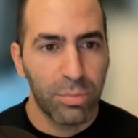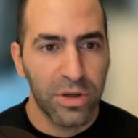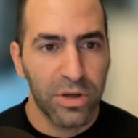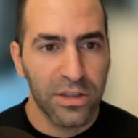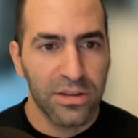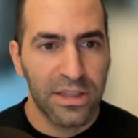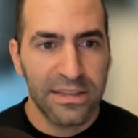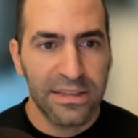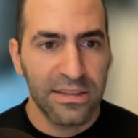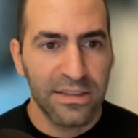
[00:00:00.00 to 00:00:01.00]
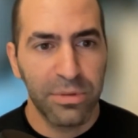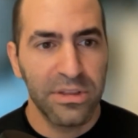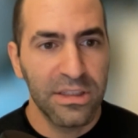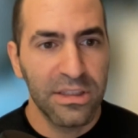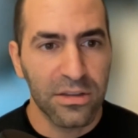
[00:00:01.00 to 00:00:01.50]
But that didn't
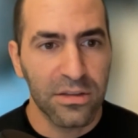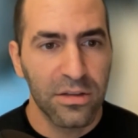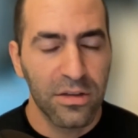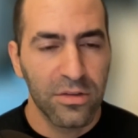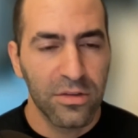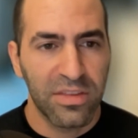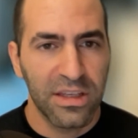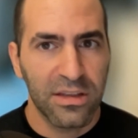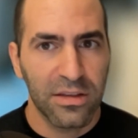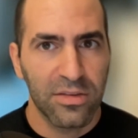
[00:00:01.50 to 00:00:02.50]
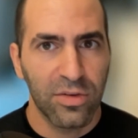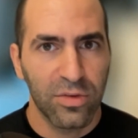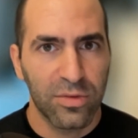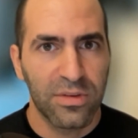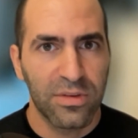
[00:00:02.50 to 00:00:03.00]
happen either. So I think
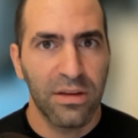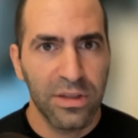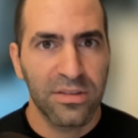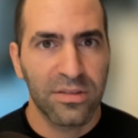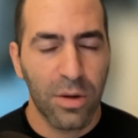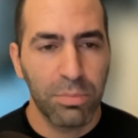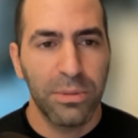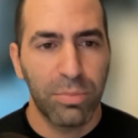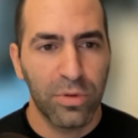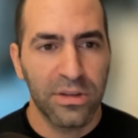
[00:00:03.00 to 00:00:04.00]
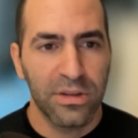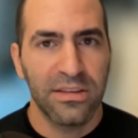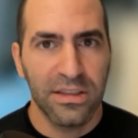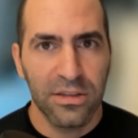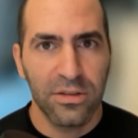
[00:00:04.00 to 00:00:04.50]
there's definitely some people that
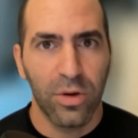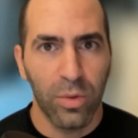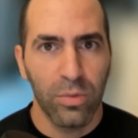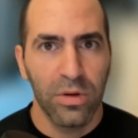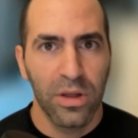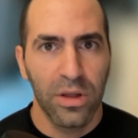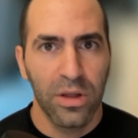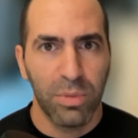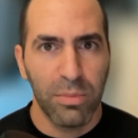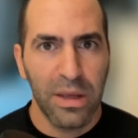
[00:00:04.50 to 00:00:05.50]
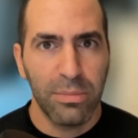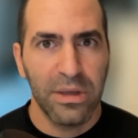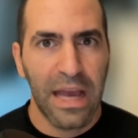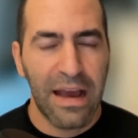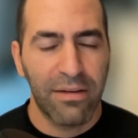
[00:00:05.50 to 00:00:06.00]
didn't know, but
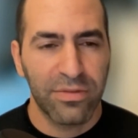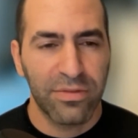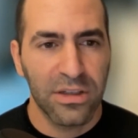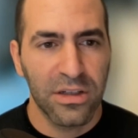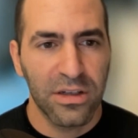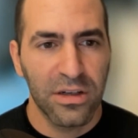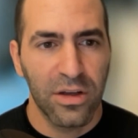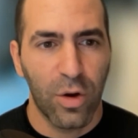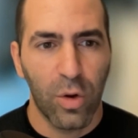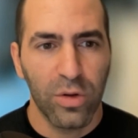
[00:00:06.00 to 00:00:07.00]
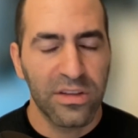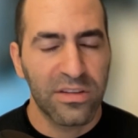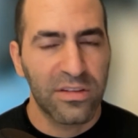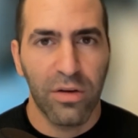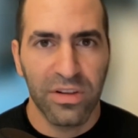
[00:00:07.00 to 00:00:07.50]
maybe after all these
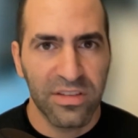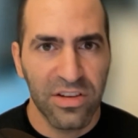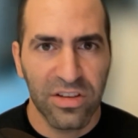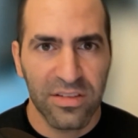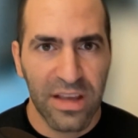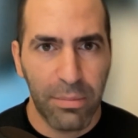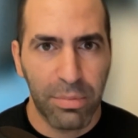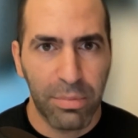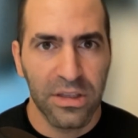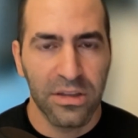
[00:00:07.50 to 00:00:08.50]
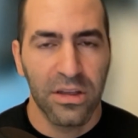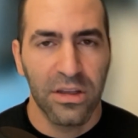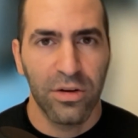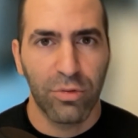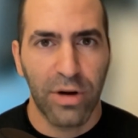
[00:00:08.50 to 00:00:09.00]
conversations happen
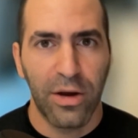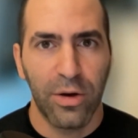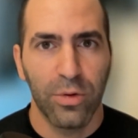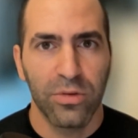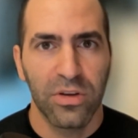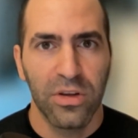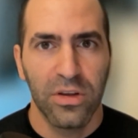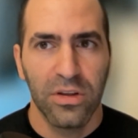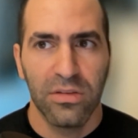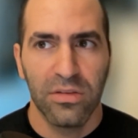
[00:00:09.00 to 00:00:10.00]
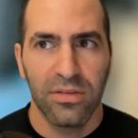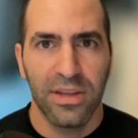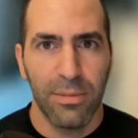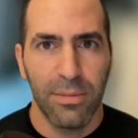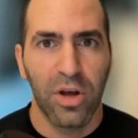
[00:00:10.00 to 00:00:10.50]
around
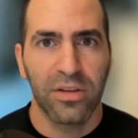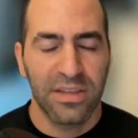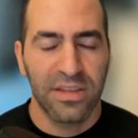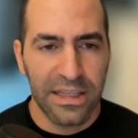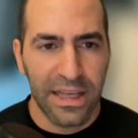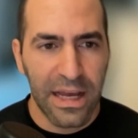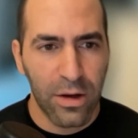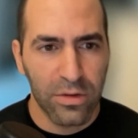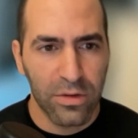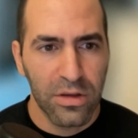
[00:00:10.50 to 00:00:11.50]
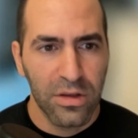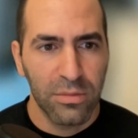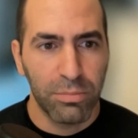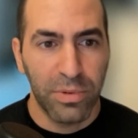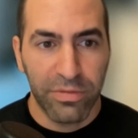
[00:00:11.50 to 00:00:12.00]
them not selling out,
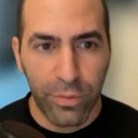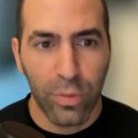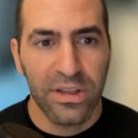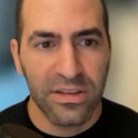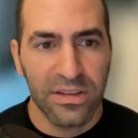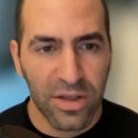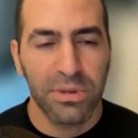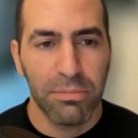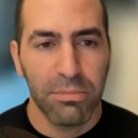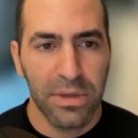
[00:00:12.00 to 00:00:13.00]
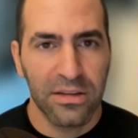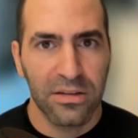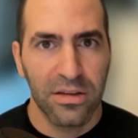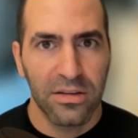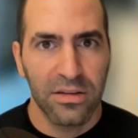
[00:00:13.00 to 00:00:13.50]
before they stopped the mint,
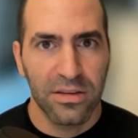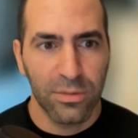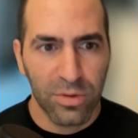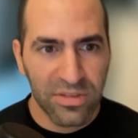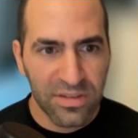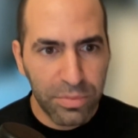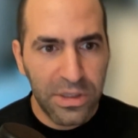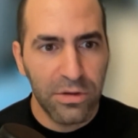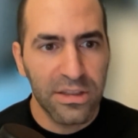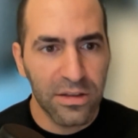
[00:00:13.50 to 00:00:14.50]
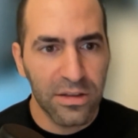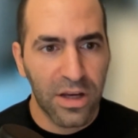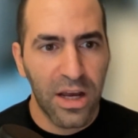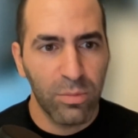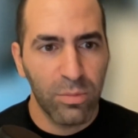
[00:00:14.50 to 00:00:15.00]
there was a period of
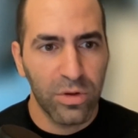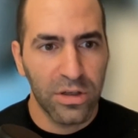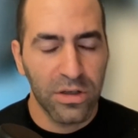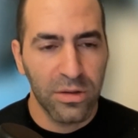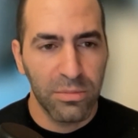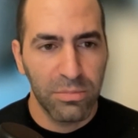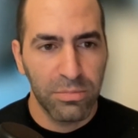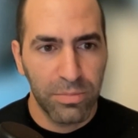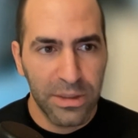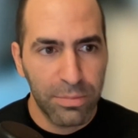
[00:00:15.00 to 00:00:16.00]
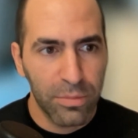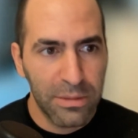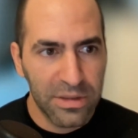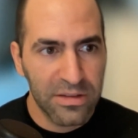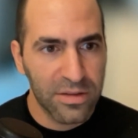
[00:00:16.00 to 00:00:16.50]
time where people,
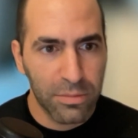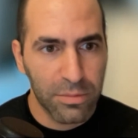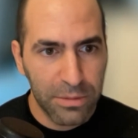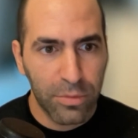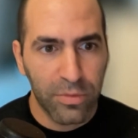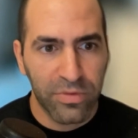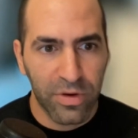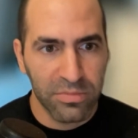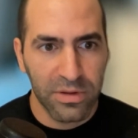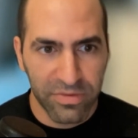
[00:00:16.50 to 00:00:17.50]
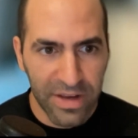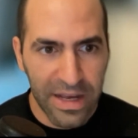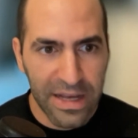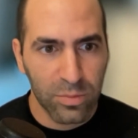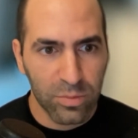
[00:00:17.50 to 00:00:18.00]
maybe some people from the
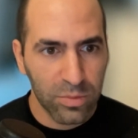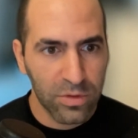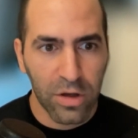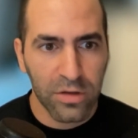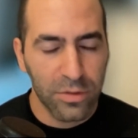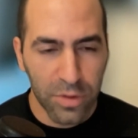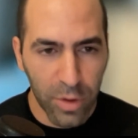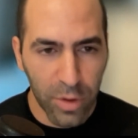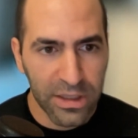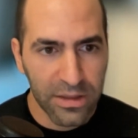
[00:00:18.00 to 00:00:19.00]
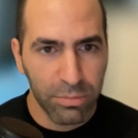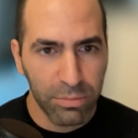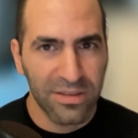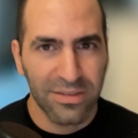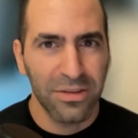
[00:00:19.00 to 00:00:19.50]
fans got to know it,
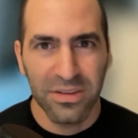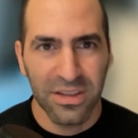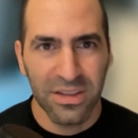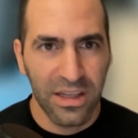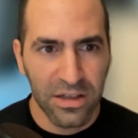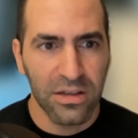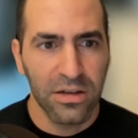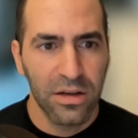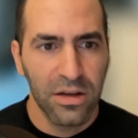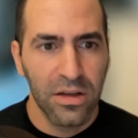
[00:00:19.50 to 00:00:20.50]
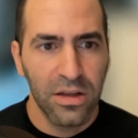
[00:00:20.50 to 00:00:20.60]
but they still didn't care.